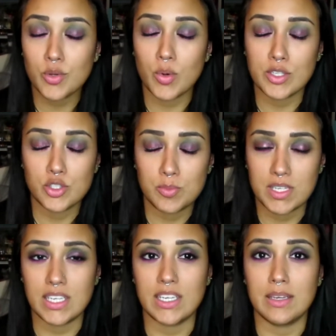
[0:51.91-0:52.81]
going to
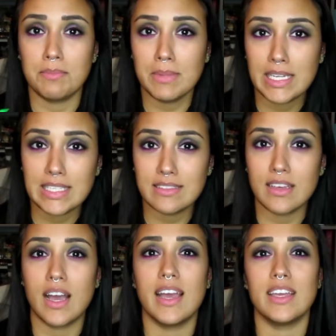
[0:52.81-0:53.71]
be mini
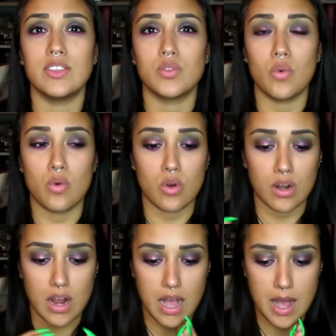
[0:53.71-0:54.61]
size or